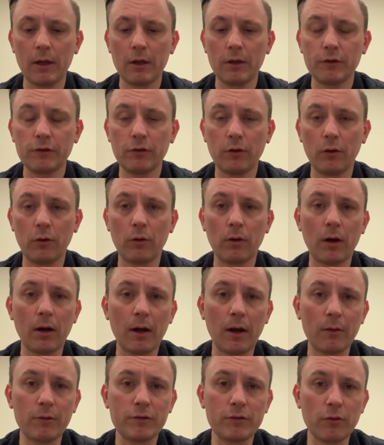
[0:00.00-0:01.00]
So
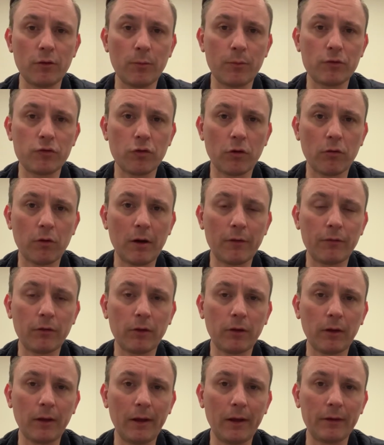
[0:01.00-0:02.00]
I was doing a patrol rifle
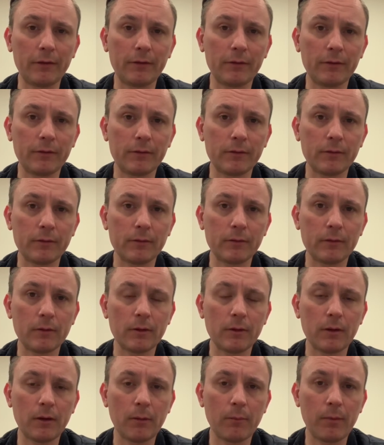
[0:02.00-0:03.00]
class
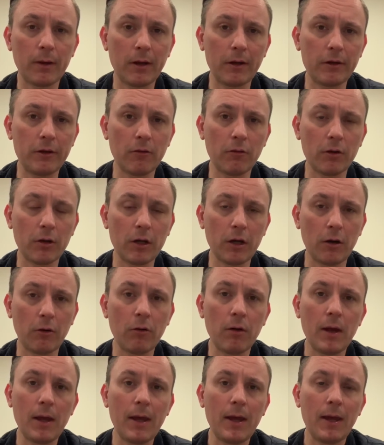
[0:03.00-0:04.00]
about a year
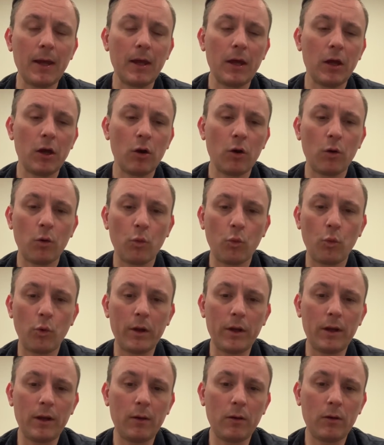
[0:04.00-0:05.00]
ago.
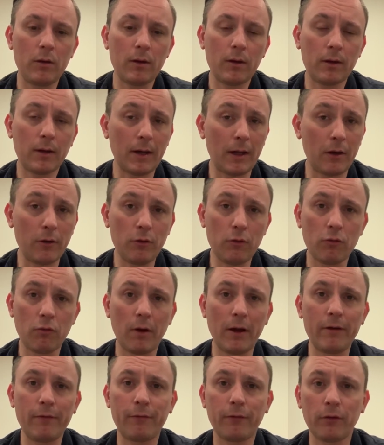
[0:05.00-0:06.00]
We got a new
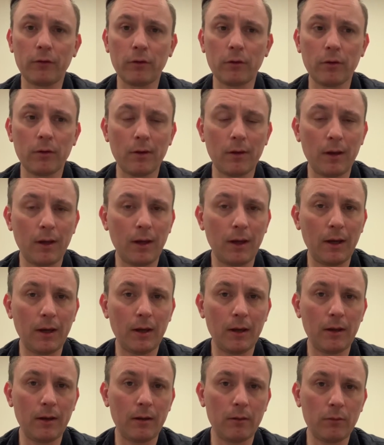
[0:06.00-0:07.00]
rifle,
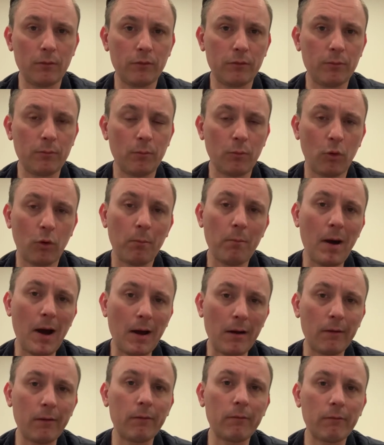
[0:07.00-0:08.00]
and it was more
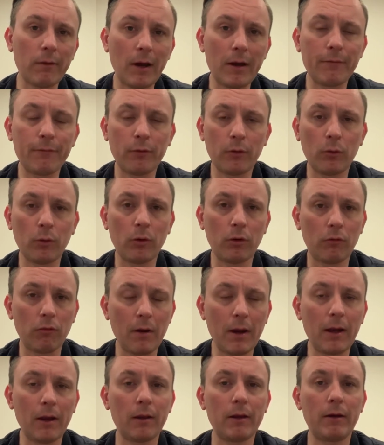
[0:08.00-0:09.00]
modern rifle with a
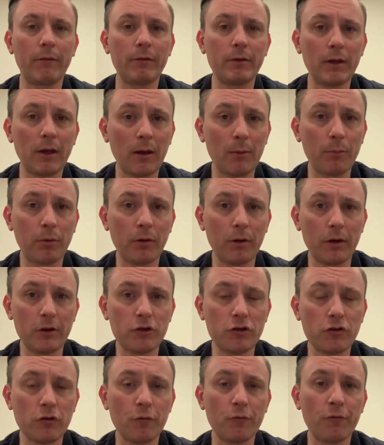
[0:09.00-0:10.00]
rail and everything. I put a
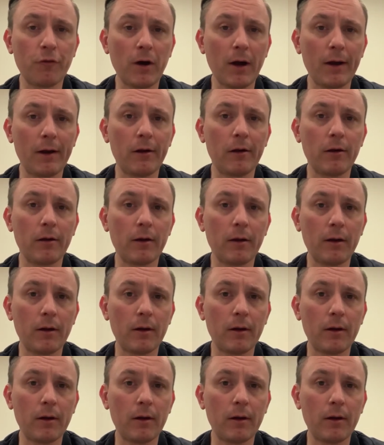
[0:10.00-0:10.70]
Surefire